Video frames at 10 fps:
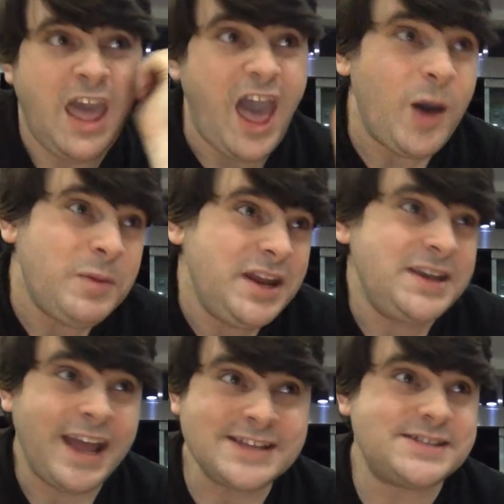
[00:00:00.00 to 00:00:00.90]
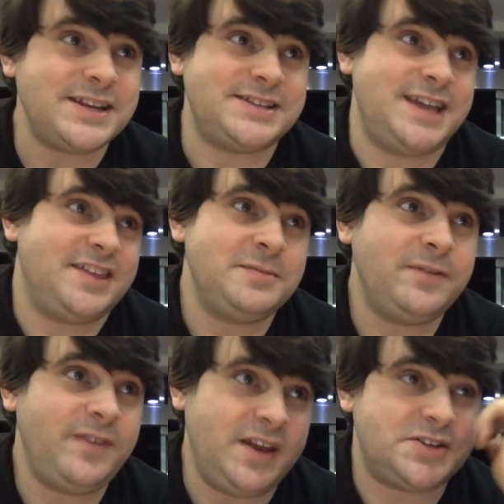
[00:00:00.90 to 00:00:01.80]
How many days did it take them to
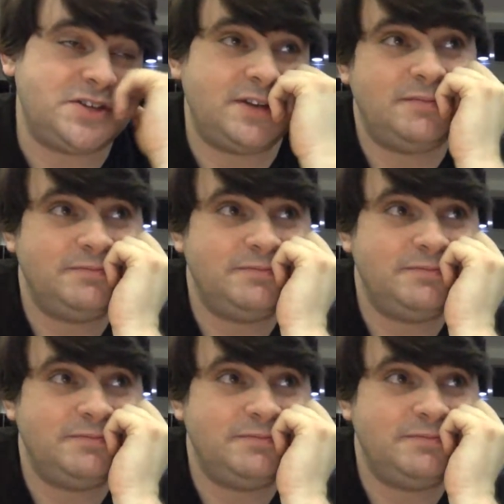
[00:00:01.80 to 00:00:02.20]
finish it?